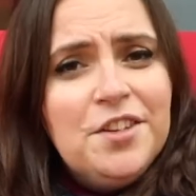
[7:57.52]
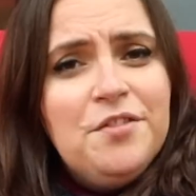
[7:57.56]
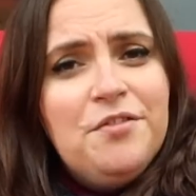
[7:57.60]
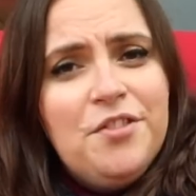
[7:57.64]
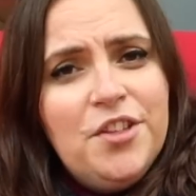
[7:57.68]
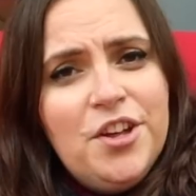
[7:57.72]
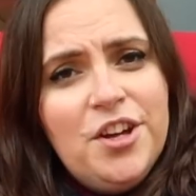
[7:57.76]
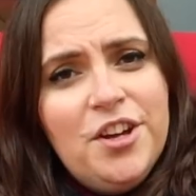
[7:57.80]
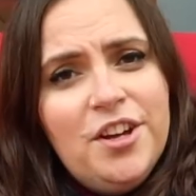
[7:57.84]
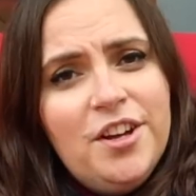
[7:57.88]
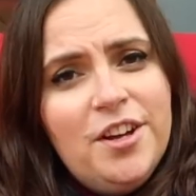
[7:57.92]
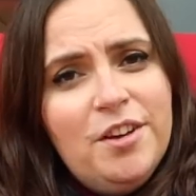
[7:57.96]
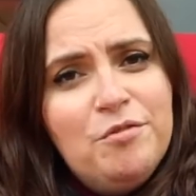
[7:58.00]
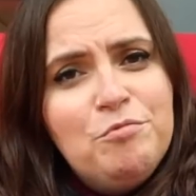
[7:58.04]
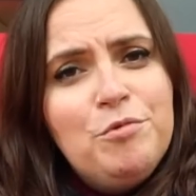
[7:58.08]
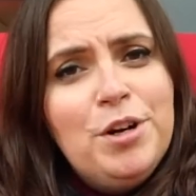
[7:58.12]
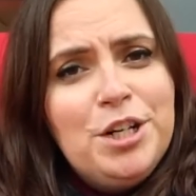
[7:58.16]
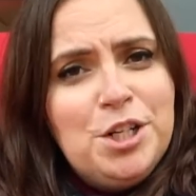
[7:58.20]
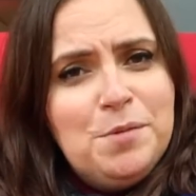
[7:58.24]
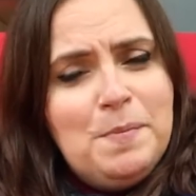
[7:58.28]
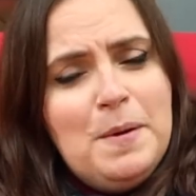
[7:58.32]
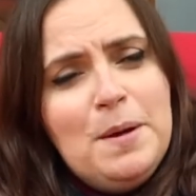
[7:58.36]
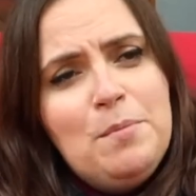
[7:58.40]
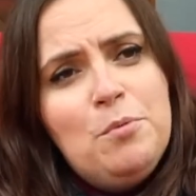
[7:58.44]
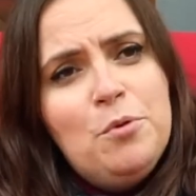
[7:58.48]
of the
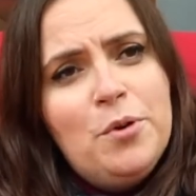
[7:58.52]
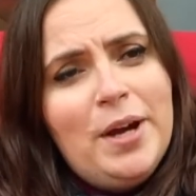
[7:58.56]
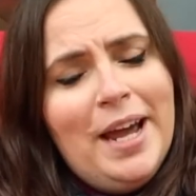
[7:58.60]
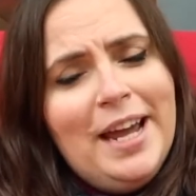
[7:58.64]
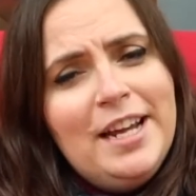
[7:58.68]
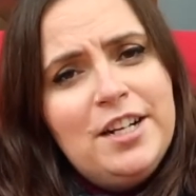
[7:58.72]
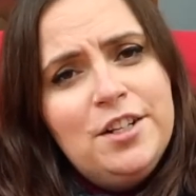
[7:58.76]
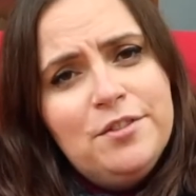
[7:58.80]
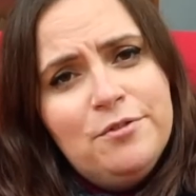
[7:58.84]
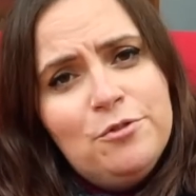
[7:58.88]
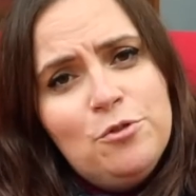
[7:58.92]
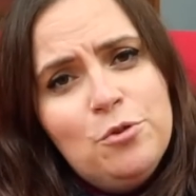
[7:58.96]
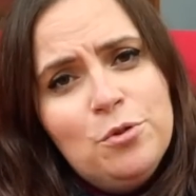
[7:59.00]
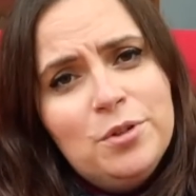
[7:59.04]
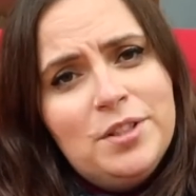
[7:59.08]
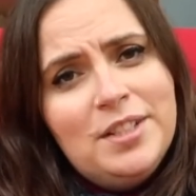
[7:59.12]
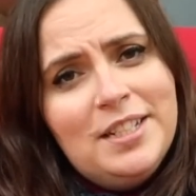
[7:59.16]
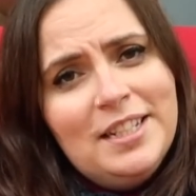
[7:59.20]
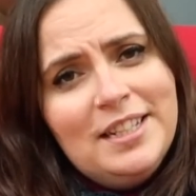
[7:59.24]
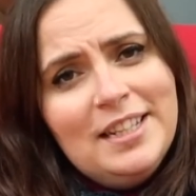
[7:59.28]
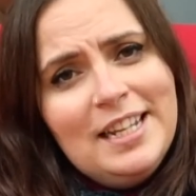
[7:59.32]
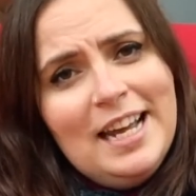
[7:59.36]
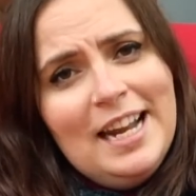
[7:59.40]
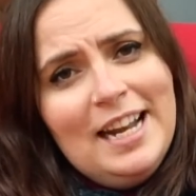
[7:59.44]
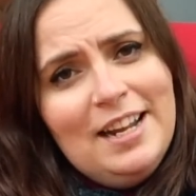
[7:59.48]
rich people getting divorced
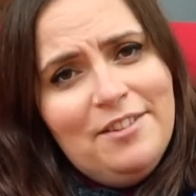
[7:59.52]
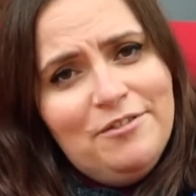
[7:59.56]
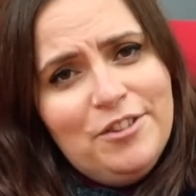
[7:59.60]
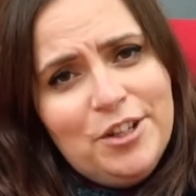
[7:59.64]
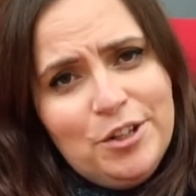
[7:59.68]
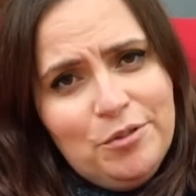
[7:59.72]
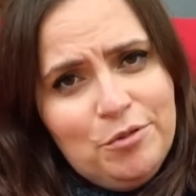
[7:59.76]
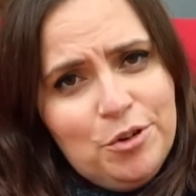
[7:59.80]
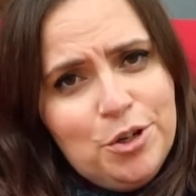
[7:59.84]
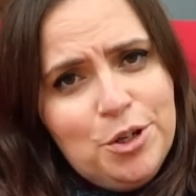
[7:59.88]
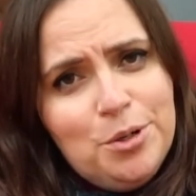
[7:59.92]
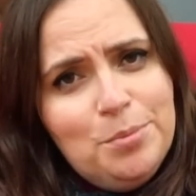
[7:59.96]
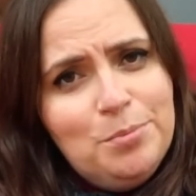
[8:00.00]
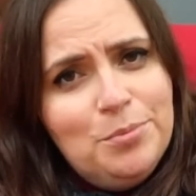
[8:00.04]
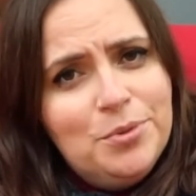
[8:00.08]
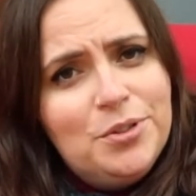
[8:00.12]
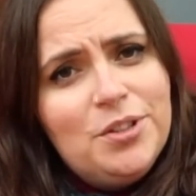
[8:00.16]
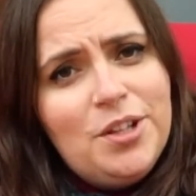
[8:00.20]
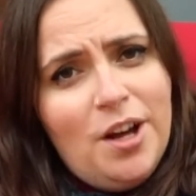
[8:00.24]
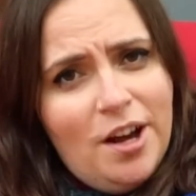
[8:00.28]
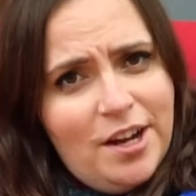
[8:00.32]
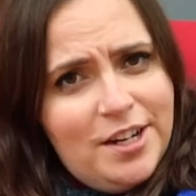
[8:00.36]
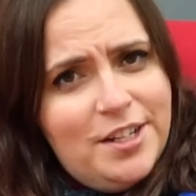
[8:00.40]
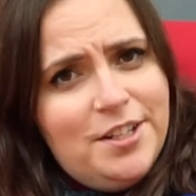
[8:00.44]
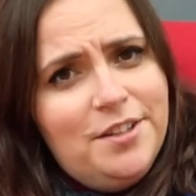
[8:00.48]
in their living rooms
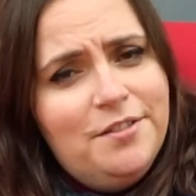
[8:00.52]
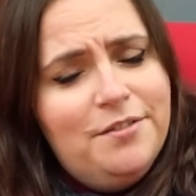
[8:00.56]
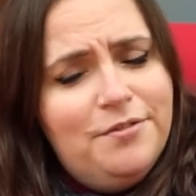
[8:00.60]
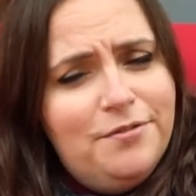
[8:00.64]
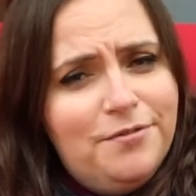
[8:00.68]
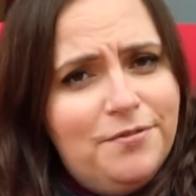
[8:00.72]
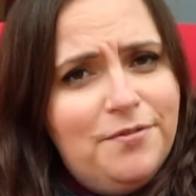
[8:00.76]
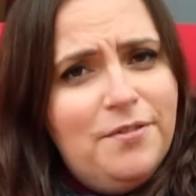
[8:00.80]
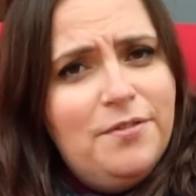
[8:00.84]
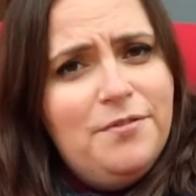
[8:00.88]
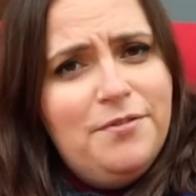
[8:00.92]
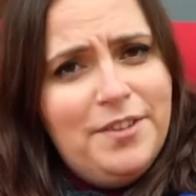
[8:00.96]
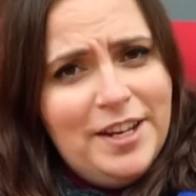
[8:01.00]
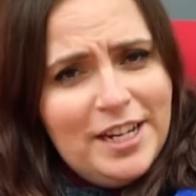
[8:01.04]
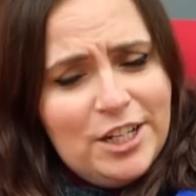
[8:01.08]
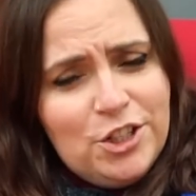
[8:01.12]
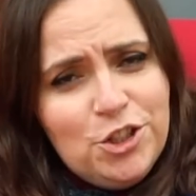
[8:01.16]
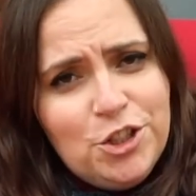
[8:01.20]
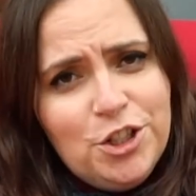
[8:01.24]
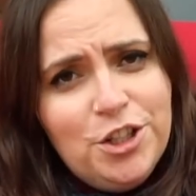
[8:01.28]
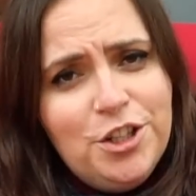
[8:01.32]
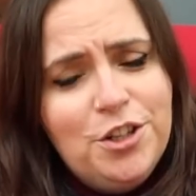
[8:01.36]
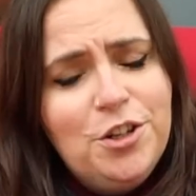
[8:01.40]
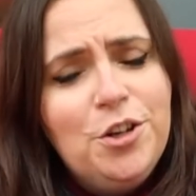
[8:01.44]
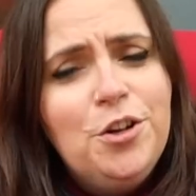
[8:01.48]
kind of
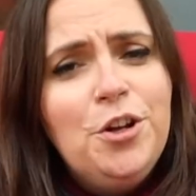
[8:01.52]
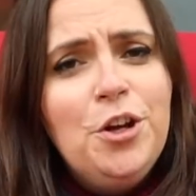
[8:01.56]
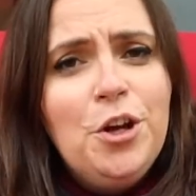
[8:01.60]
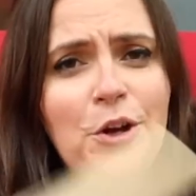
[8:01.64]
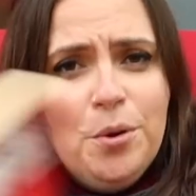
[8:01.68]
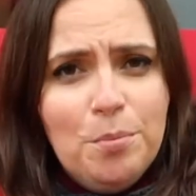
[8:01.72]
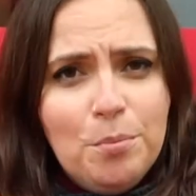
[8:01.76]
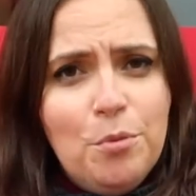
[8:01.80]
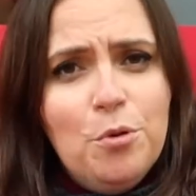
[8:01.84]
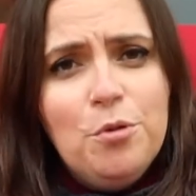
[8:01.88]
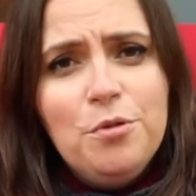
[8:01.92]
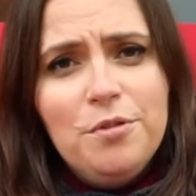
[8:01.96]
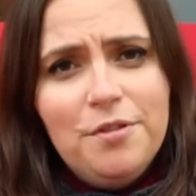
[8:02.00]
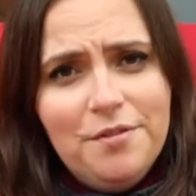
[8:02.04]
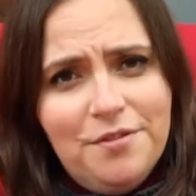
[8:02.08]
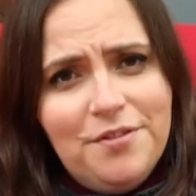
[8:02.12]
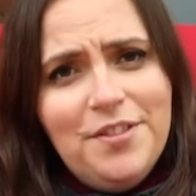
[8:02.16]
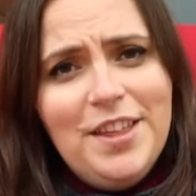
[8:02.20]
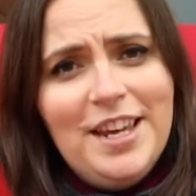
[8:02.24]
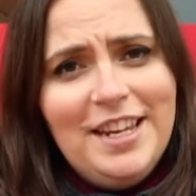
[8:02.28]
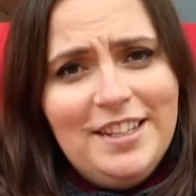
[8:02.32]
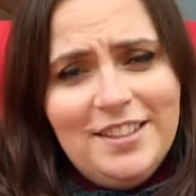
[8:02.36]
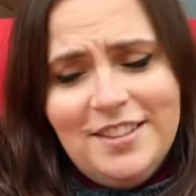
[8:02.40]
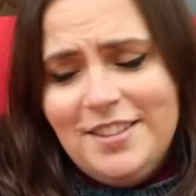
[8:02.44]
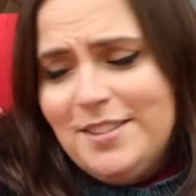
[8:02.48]
fiction, more of
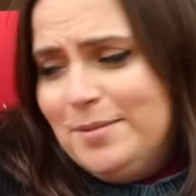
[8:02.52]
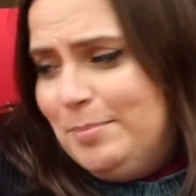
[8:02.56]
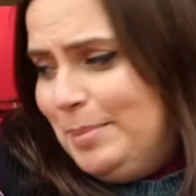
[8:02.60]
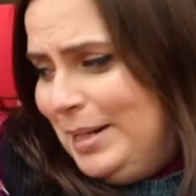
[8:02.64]
this,